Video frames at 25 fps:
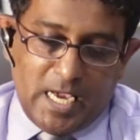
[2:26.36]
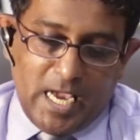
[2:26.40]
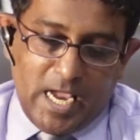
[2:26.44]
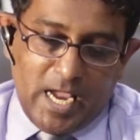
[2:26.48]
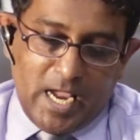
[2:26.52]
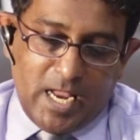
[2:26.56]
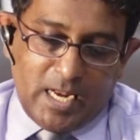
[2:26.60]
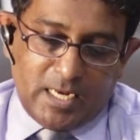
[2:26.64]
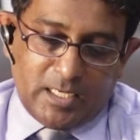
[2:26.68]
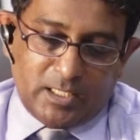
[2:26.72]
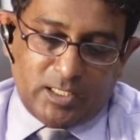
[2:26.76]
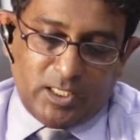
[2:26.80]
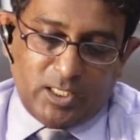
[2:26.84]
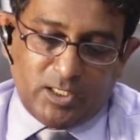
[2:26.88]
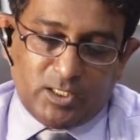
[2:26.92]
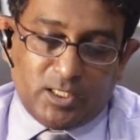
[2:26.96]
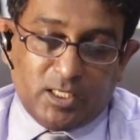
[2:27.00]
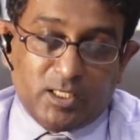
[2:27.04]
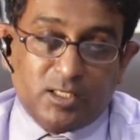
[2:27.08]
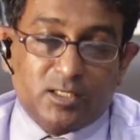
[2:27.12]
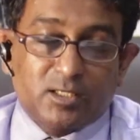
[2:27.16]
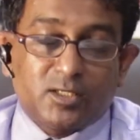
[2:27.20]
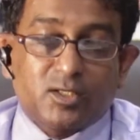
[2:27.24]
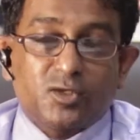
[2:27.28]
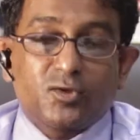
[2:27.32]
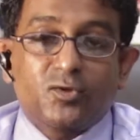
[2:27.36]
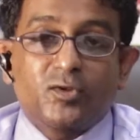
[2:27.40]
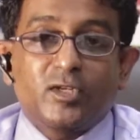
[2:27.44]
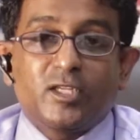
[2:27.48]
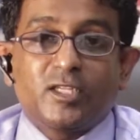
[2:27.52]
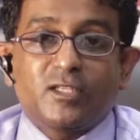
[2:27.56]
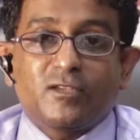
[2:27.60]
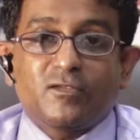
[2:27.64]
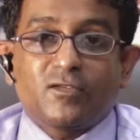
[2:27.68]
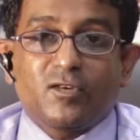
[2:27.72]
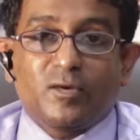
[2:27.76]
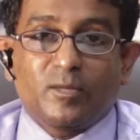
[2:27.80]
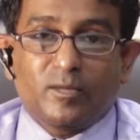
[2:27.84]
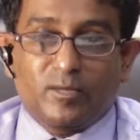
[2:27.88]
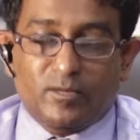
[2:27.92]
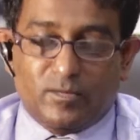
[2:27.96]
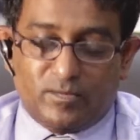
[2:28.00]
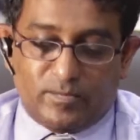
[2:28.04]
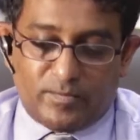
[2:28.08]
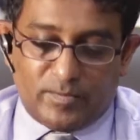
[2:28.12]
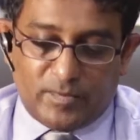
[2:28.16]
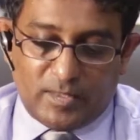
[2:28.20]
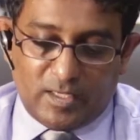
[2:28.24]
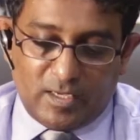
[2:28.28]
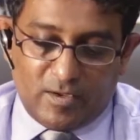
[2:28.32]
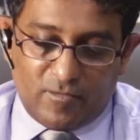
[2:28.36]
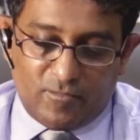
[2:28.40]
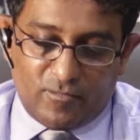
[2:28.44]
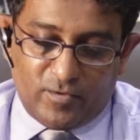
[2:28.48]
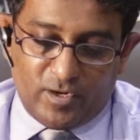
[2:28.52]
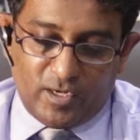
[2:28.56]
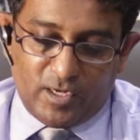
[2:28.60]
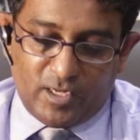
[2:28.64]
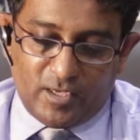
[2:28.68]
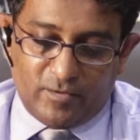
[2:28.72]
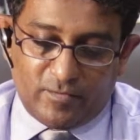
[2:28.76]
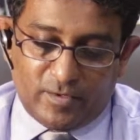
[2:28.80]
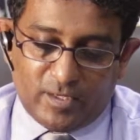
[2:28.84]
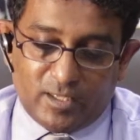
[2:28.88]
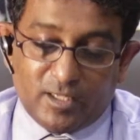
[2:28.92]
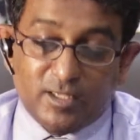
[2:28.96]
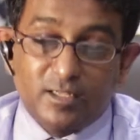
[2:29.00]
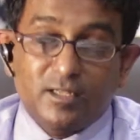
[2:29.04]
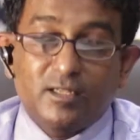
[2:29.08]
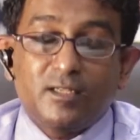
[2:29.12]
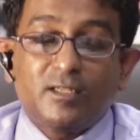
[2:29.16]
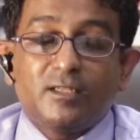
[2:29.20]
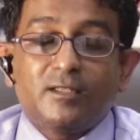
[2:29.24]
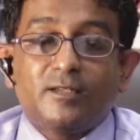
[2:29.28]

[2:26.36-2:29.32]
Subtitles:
and teaching students from every level,